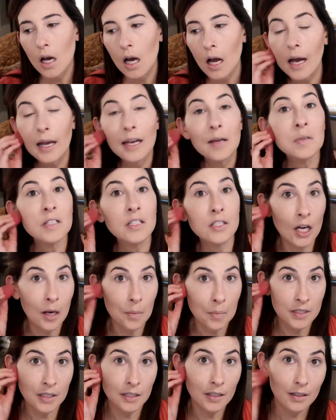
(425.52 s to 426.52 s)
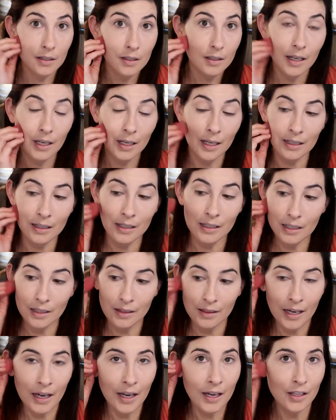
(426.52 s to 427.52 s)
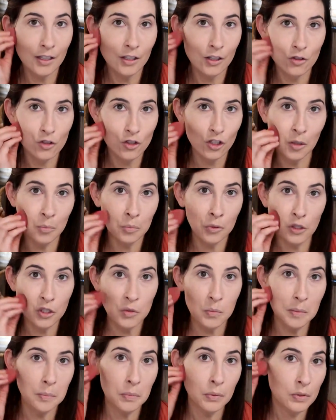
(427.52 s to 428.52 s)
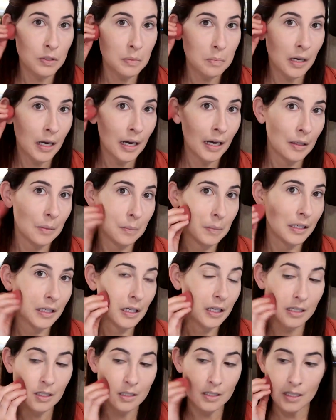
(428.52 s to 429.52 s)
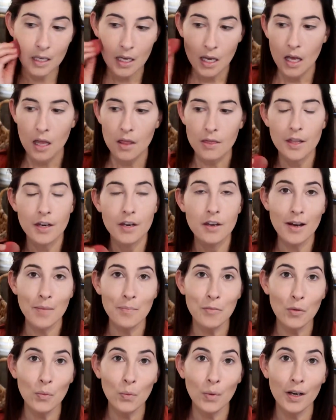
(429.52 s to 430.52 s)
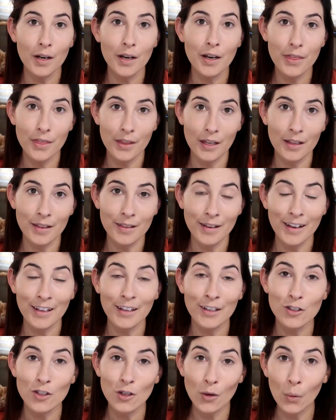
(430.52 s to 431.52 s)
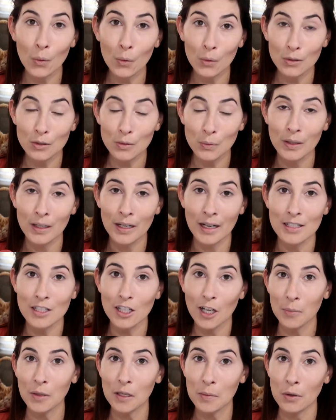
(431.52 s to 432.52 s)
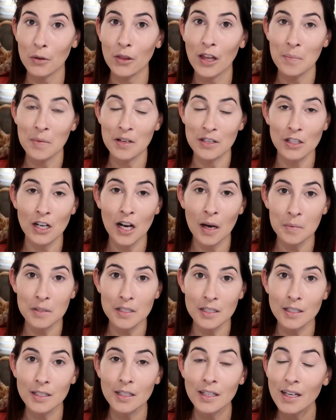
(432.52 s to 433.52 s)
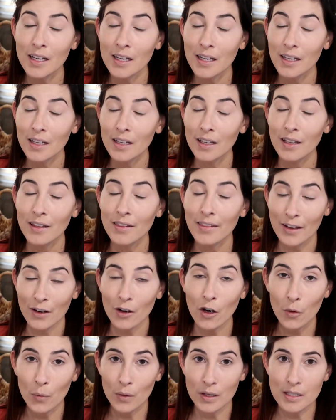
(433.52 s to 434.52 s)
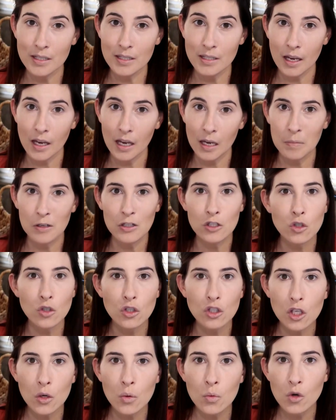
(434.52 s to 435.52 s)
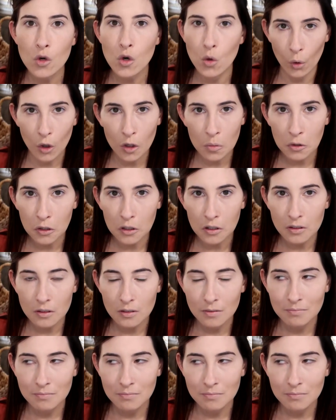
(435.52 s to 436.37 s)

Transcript: I am adopted, and that usually blows people's mind because the #1 thing that I get told when I tell people that I'm adopted, they always say, but you're so normal.